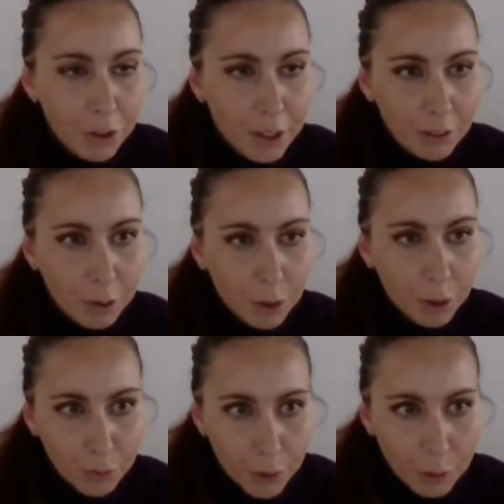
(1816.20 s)
trying to
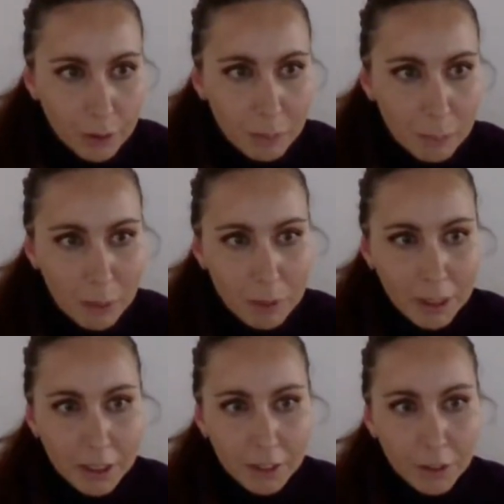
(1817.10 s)
confuse the
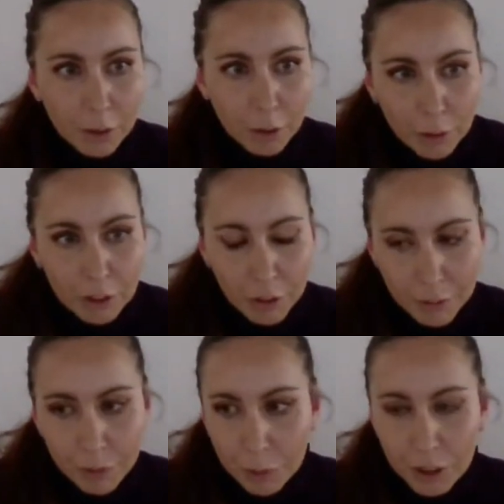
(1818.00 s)
public and on the
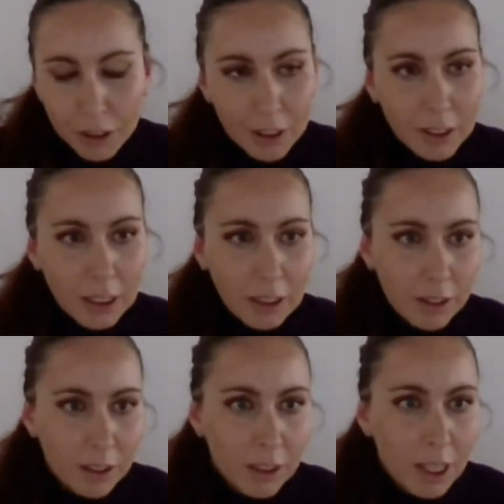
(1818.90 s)
refugee
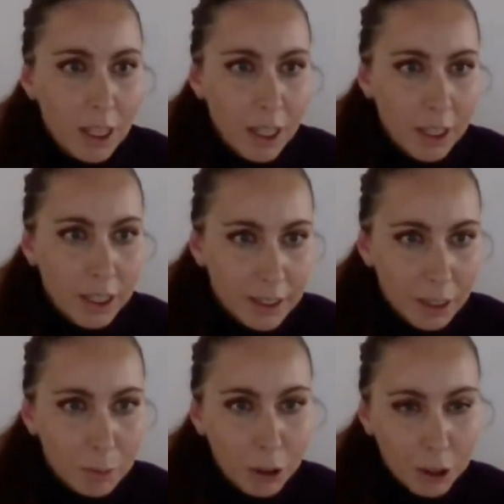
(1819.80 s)
status and
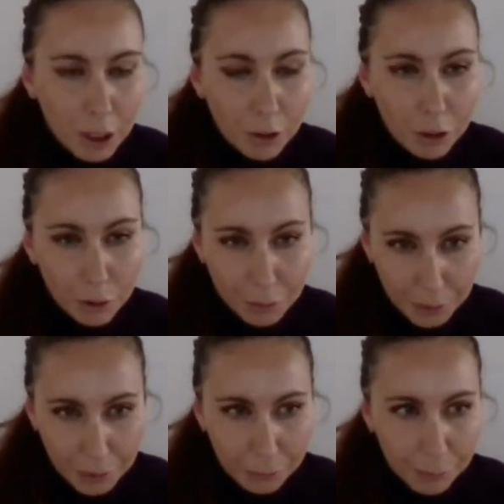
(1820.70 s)
establish a culture of
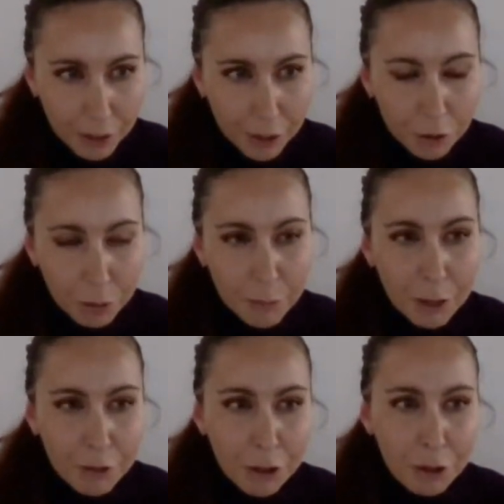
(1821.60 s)
fear. Economic
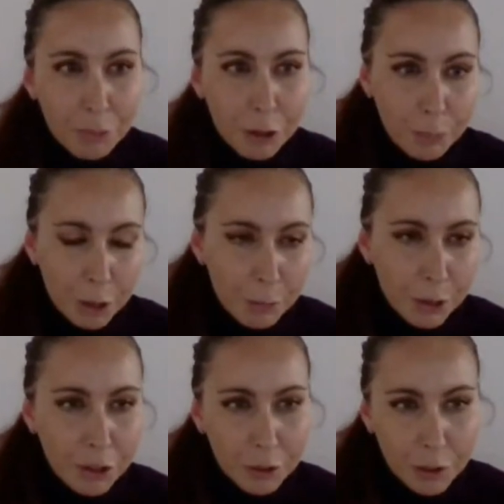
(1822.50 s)
migration, whether
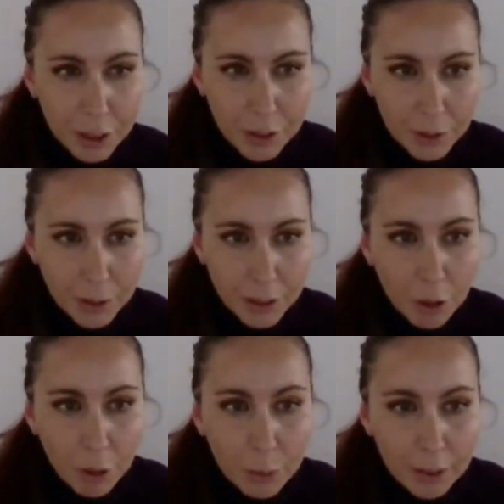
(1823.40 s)
permanent or seasonal, is
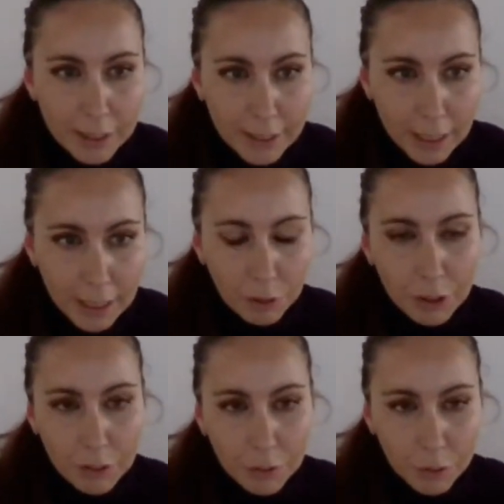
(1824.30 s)
commonly cited
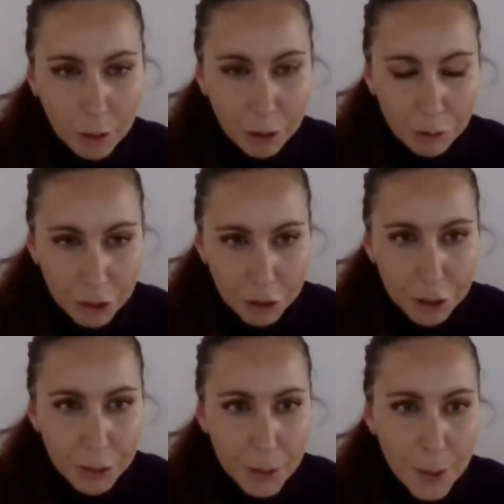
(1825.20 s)
with for
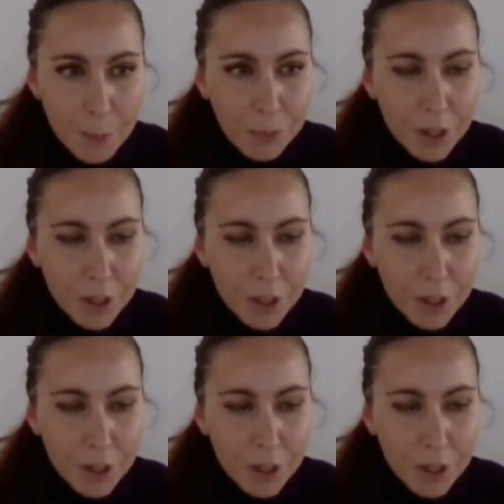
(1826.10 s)
migration.